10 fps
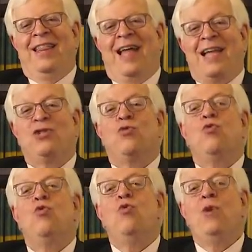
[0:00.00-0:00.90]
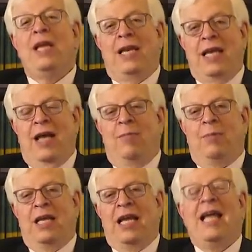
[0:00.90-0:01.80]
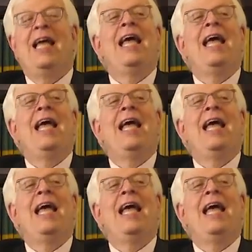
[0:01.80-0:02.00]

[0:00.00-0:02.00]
That's really humbling.